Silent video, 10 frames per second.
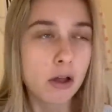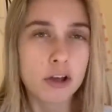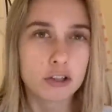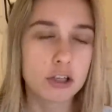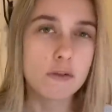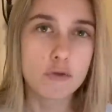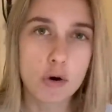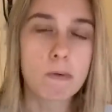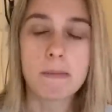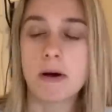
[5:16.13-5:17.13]
So you've
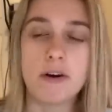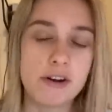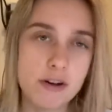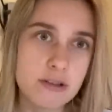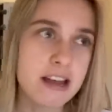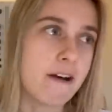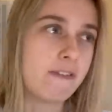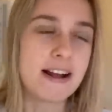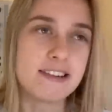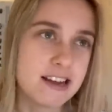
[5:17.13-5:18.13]
got Romano, The
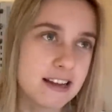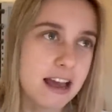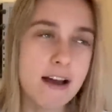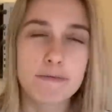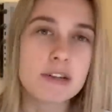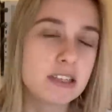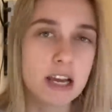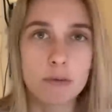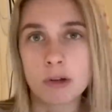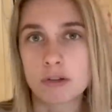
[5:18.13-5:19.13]
Athletic, every
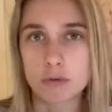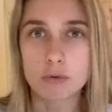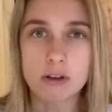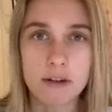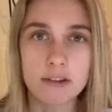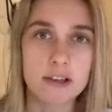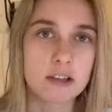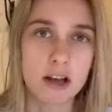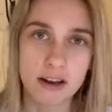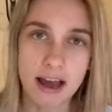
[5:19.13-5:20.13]
tier one source under the
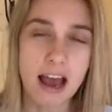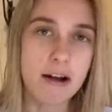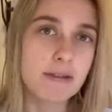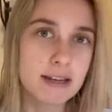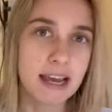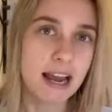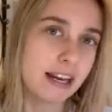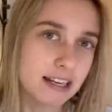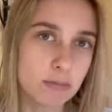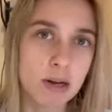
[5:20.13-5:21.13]
sun. Harry
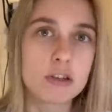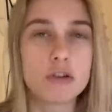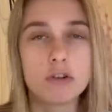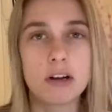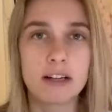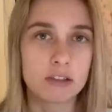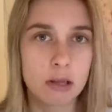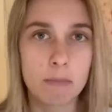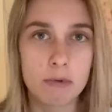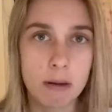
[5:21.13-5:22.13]
Kane is Manchester United's
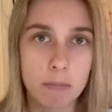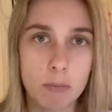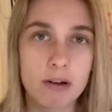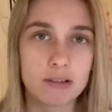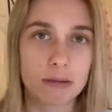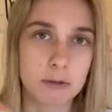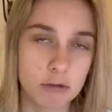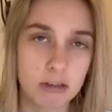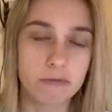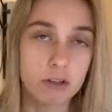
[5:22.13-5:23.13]
number one summer
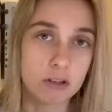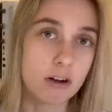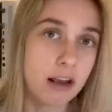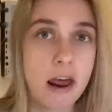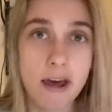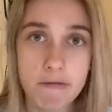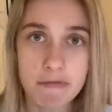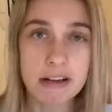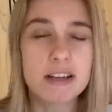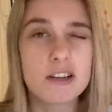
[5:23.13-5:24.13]
transfer target. Like
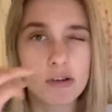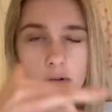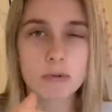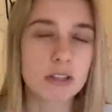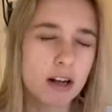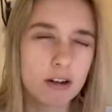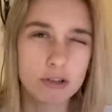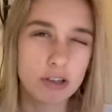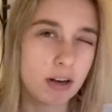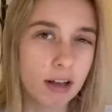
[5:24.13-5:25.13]
Frankie de Jong was
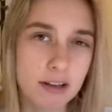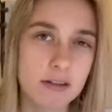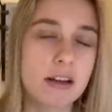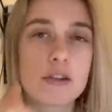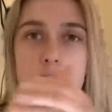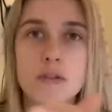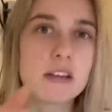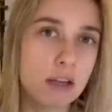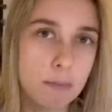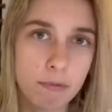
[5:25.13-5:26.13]
last year and Sancho the
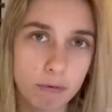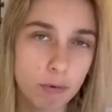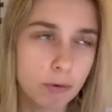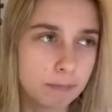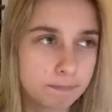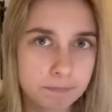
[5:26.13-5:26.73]
year before.